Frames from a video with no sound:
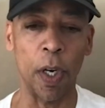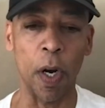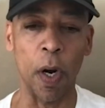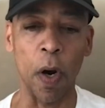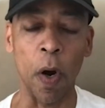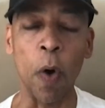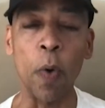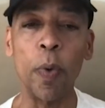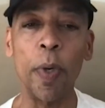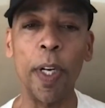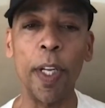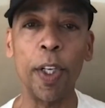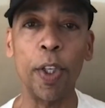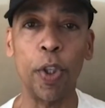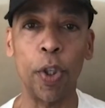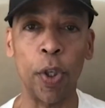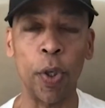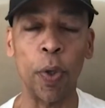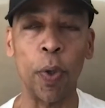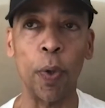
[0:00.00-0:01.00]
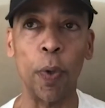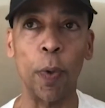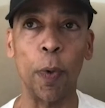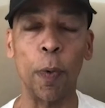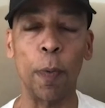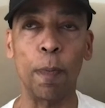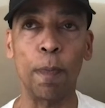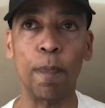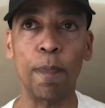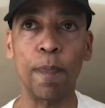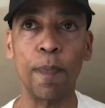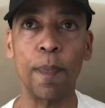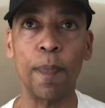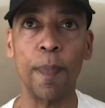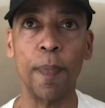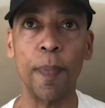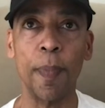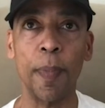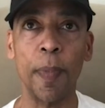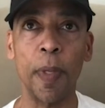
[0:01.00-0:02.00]
only do,
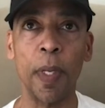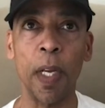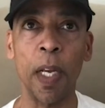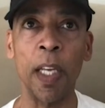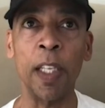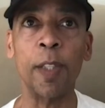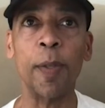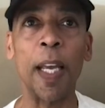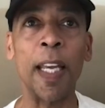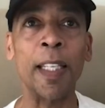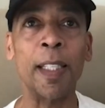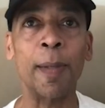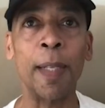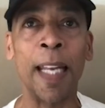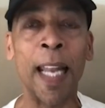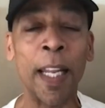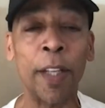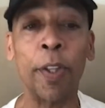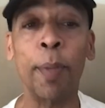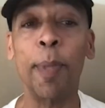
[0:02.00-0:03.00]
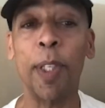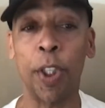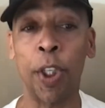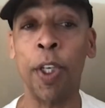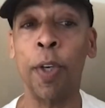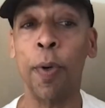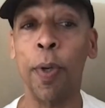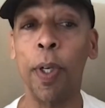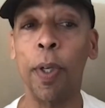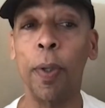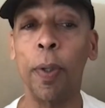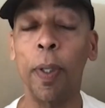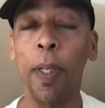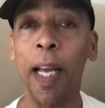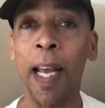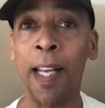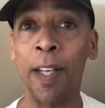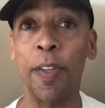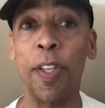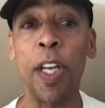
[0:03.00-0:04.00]
is is let the material
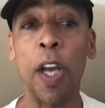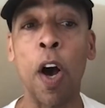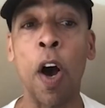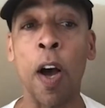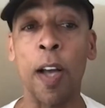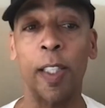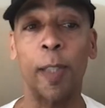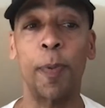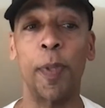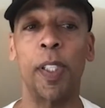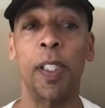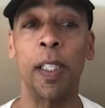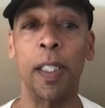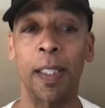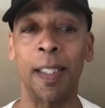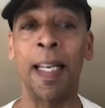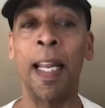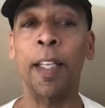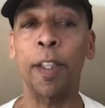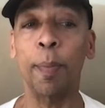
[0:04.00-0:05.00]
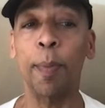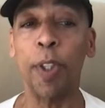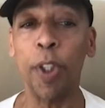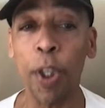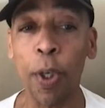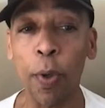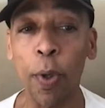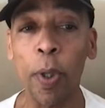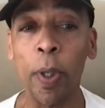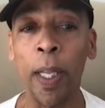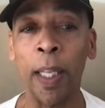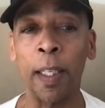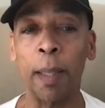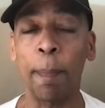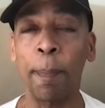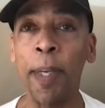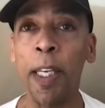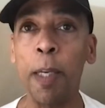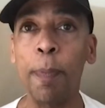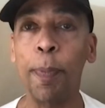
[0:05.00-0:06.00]
and the auspices, let the material and the
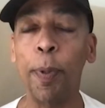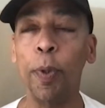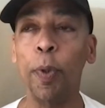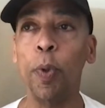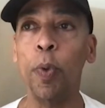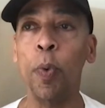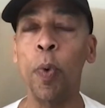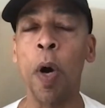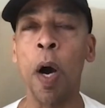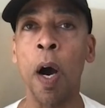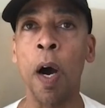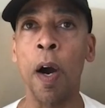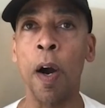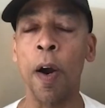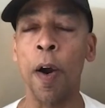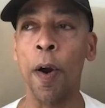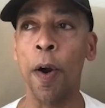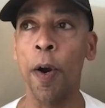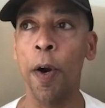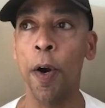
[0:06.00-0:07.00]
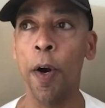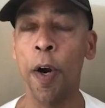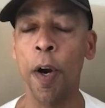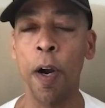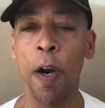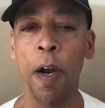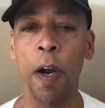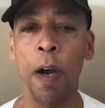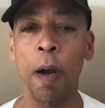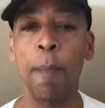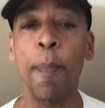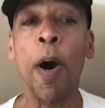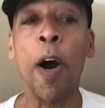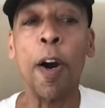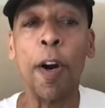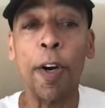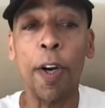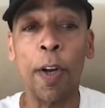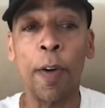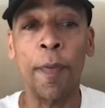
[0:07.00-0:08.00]
people who are
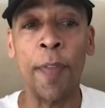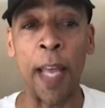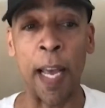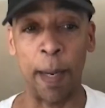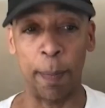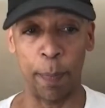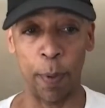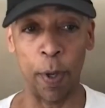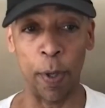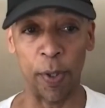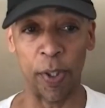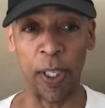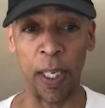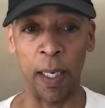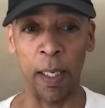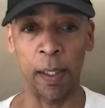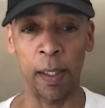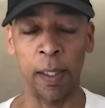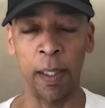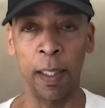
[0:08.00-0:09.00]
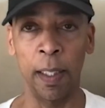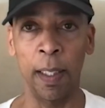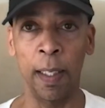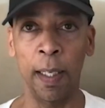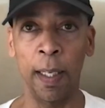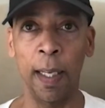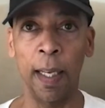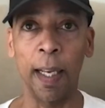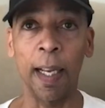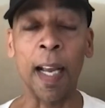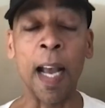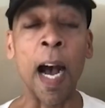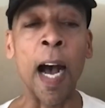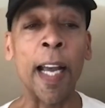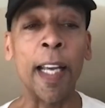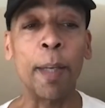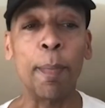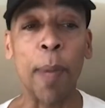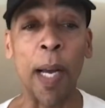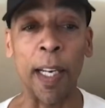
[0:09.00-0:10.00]
part of that process
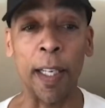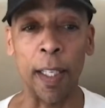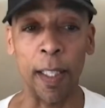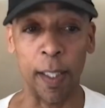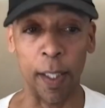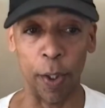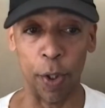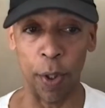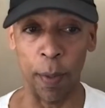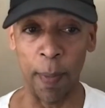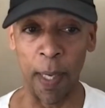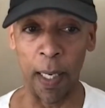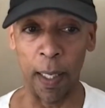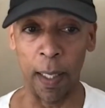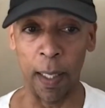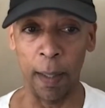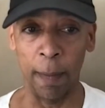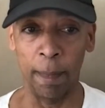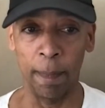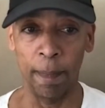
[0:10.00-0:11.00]
guide my decision making.